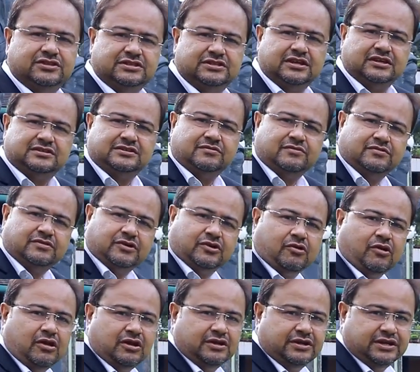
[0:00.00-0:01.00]
these are some of the
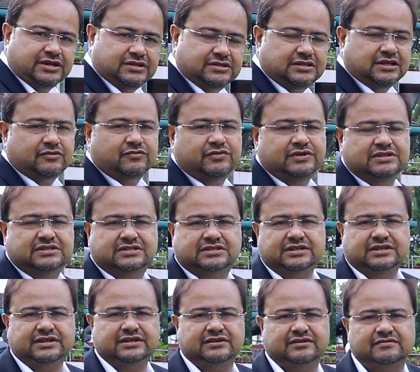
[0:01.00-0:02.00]
qualities that we
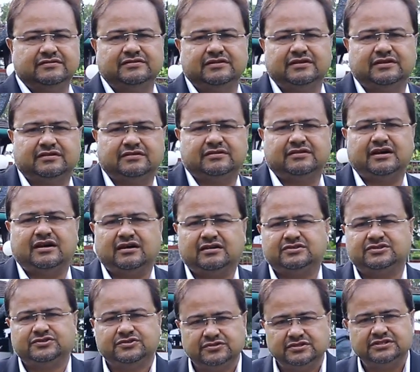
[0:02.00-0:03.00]
see that our
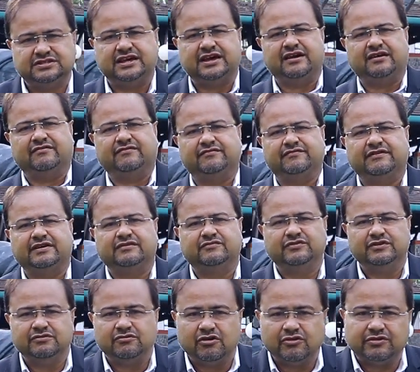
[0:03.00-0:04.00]
students have, and
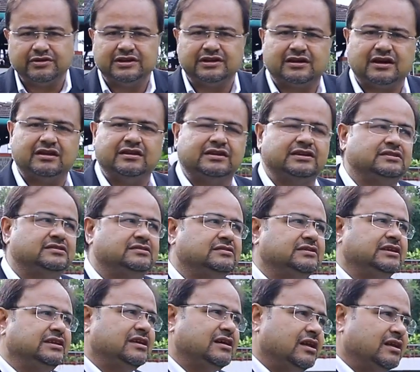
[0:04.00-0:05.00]
we want to
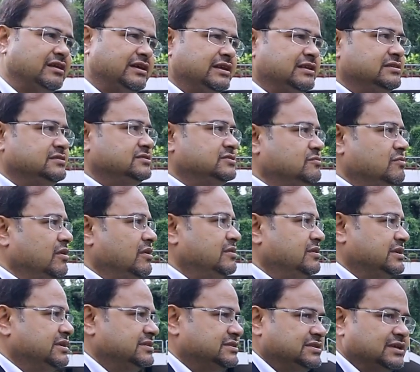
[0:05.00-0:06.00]
inculcate these
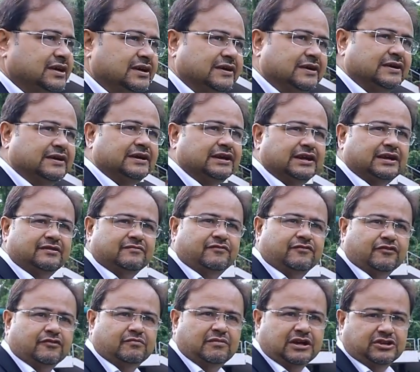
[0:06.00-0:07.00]
qualities in
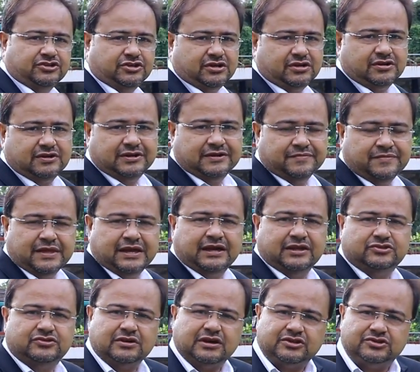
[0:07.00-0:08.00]
full measure.
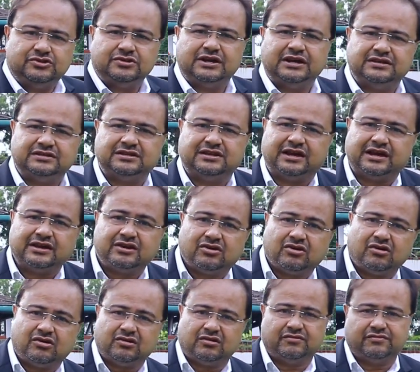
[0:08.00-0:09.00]
And so Arjuna is an
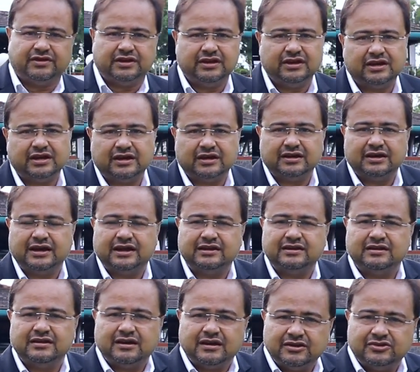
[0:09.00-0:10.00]
icon of India,
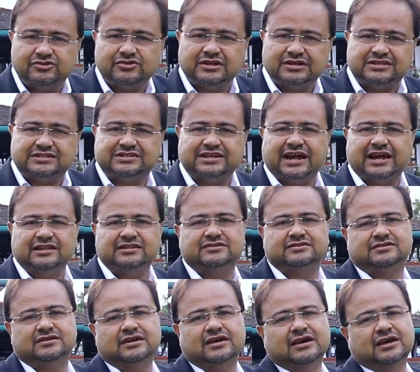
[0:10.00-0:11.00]
and Arjuna
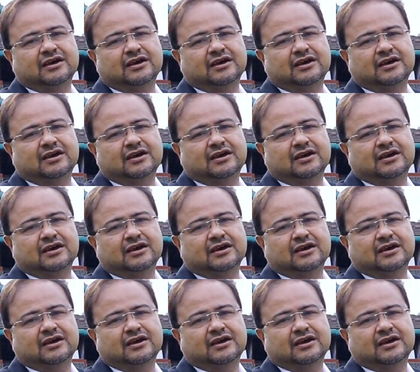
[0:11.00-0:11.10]
stands